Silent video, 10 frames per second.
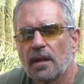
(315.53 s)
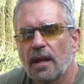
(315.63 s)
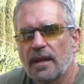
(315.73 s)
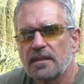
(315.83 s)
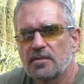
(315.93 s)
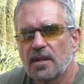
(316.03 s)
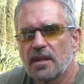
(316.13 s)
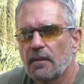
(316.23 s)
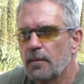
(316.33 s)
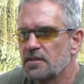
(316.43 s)
I like the
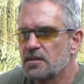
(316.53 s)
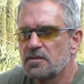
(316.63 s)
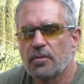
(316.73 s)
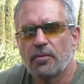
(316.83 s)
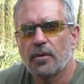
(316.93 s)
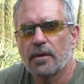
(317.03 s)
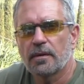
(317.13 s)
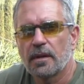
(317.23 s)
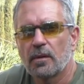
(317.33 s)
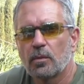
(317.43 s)
zinc. I've mentioned this before.
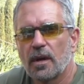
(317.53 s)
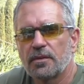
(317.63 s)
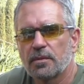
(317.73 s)
They don't rust